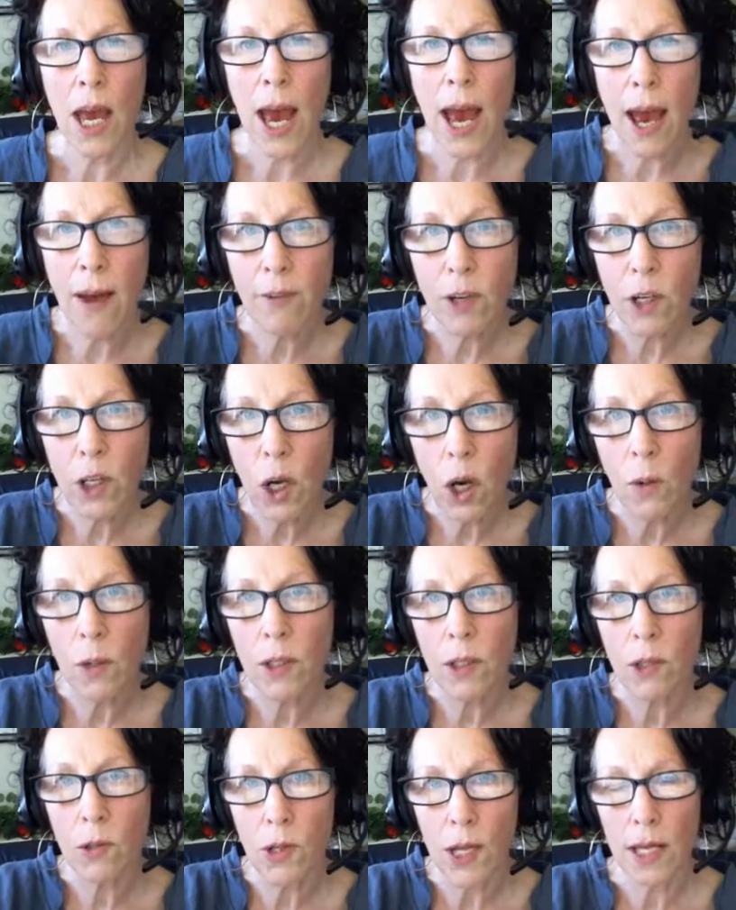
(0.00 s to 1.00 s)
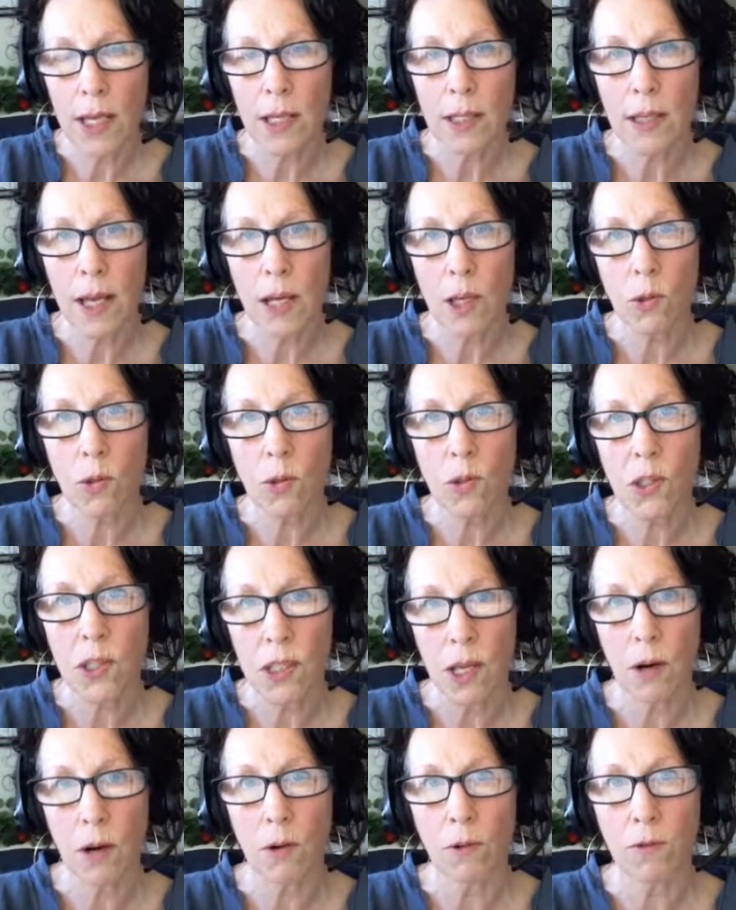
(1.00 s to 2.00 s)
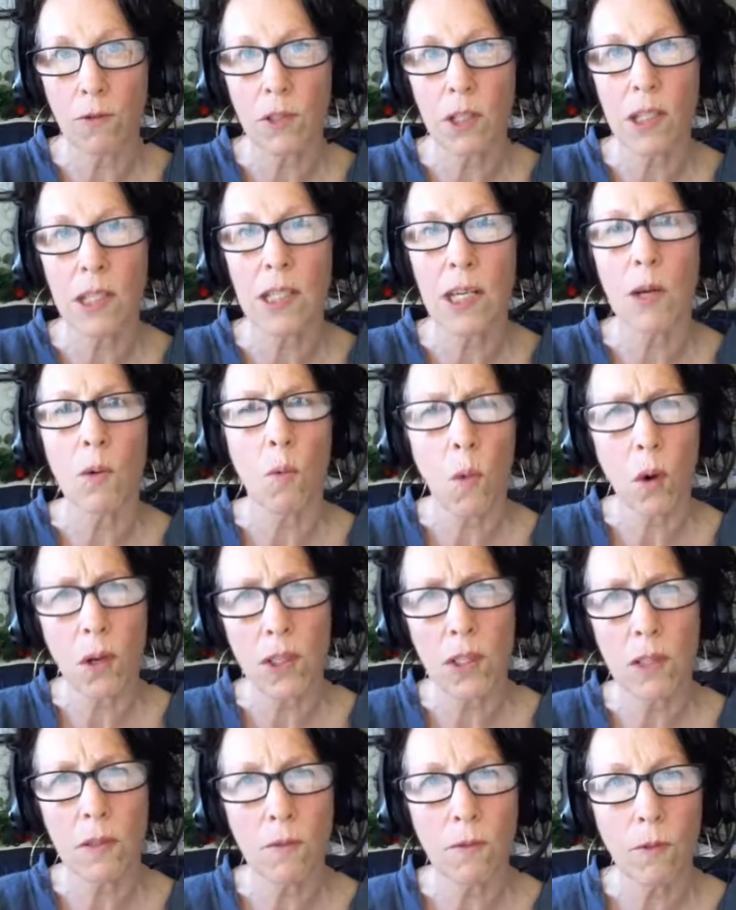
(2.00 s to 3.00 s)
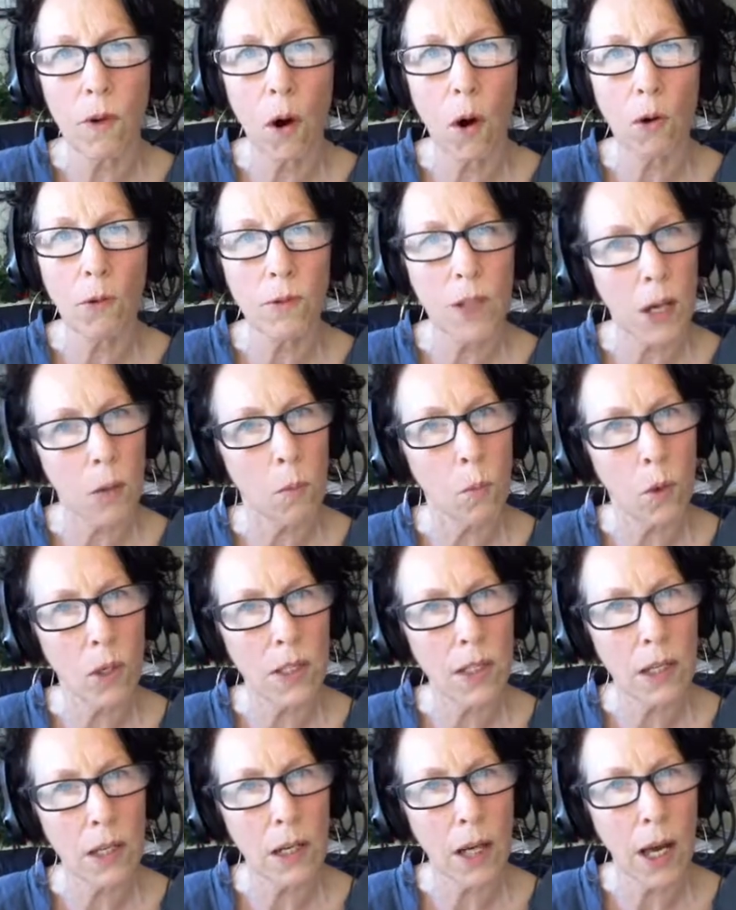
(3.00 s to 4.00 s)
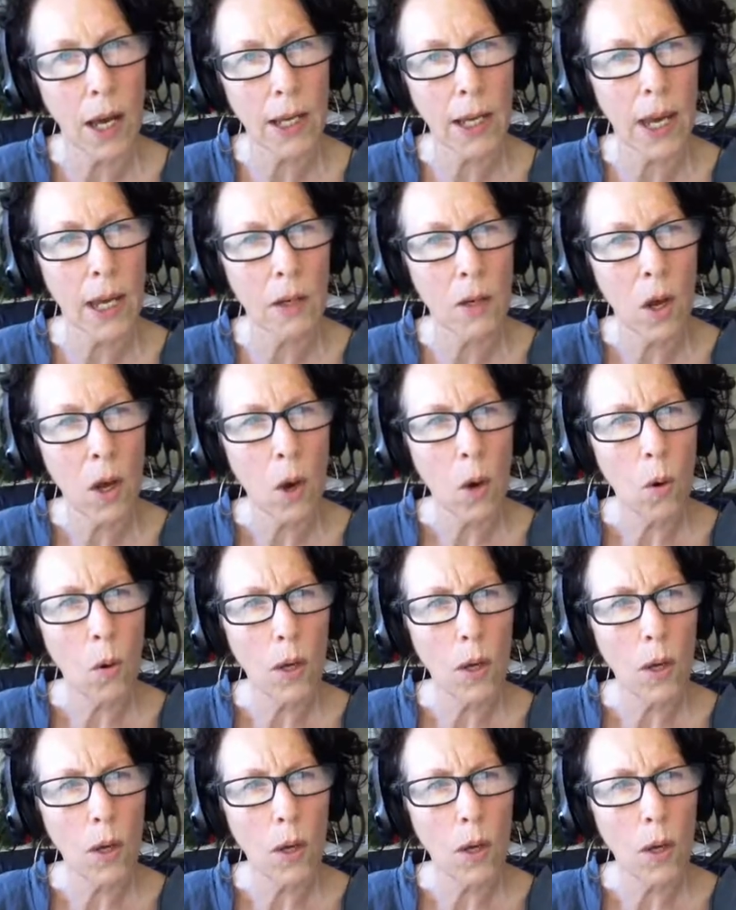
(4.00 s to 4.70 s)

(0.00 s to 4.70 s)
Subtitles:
Have a go at creating that yourself to see what's involved and what's it like, and